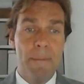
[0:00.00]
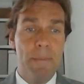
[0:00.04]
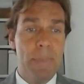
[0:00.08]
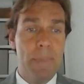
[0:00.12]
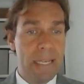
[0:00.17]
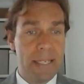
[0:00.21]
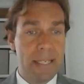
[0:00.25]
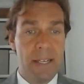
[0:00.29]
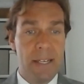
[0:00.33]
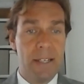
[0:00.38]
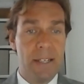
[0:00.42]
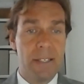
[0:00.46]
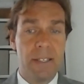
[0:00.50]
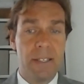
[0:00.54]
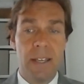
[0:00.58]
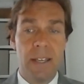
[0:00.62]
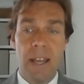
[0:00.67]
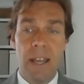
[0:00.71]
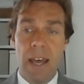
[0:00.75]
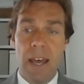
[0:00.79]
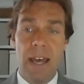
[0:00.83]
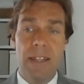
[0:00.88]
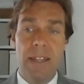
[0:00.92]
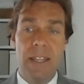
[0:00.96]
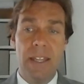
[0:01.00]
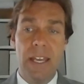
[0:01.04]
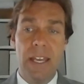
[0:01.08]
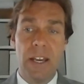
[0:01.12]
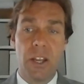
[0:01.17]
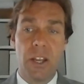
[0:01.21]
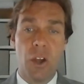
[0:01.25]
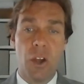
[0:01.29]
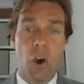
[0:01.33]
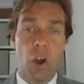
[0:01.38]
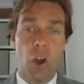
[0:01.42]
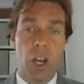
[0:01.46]
business and the
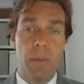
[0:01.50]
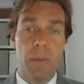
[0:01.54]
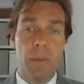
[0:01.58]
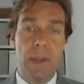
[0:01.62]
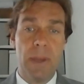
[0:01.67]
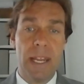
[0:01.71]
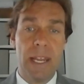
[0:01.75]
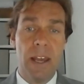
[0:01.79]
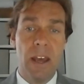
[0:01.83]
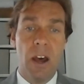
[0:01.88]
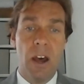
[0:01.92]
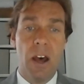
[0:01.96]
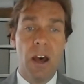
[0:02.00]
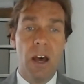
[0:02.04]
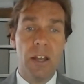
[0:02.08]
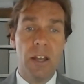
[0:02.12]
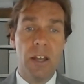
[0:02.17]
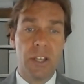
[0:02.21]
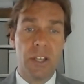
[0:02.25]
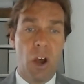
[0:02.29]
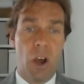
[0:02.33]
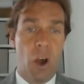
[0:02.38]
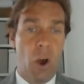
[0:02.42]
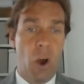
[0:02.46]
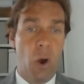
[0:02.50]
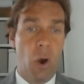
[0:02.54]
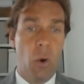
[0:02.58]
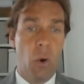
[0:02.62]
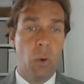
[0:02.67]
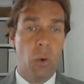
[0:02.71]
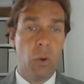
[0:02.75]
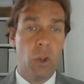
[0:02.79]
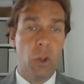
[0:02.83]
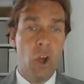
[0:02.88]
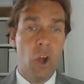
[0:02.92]
economy as a whole